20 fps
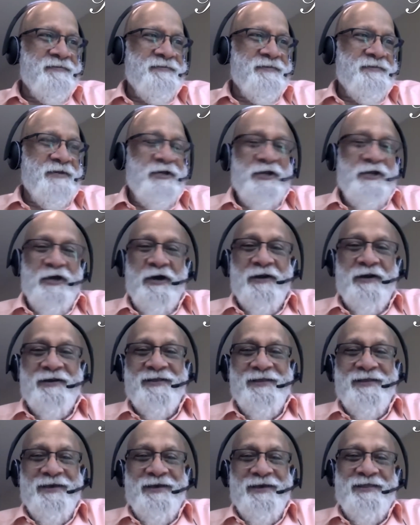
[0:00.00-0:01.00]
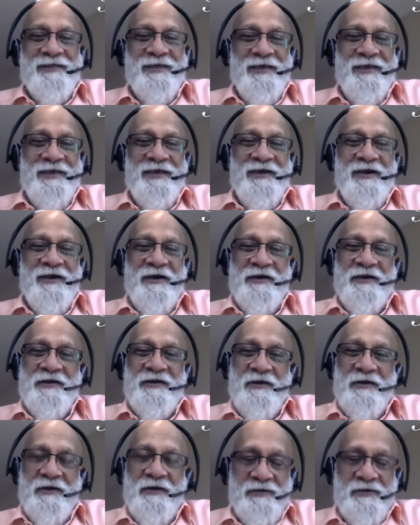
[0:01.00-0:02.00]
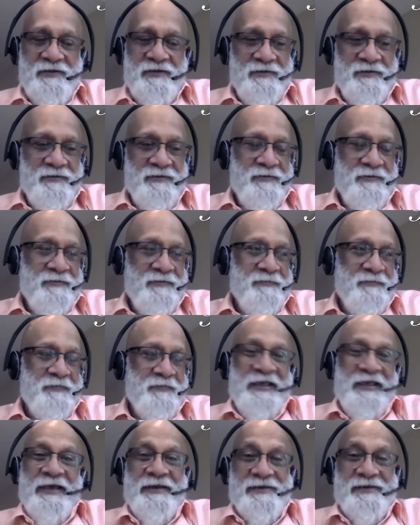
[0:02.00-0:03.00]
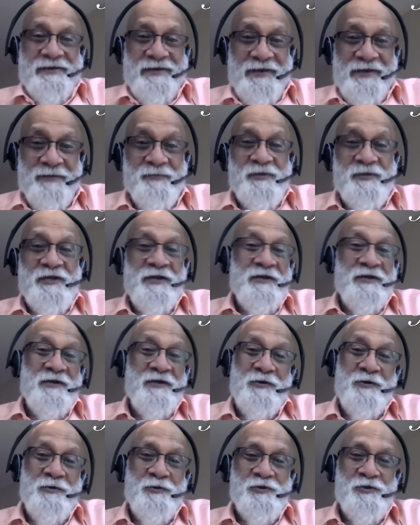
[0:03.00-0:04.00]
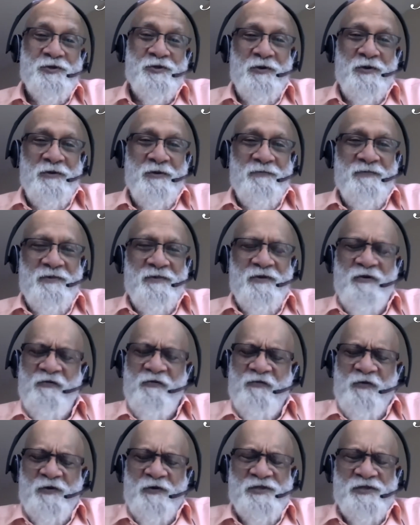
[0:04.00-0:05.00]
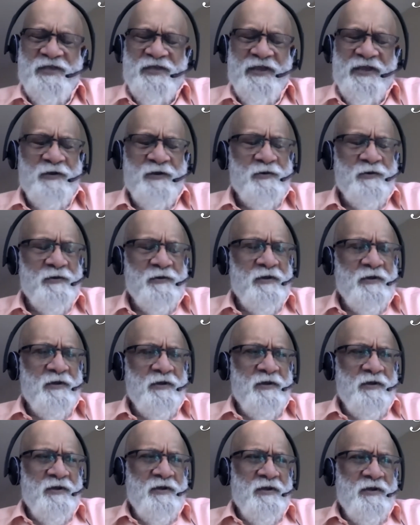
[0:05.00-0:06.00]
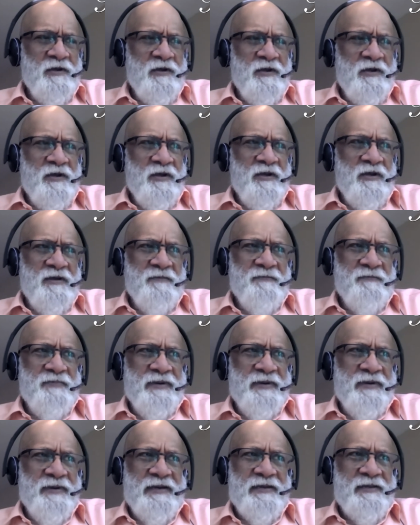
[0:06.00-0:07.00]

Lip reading: not that they are not attempting to do so. Of course they do. But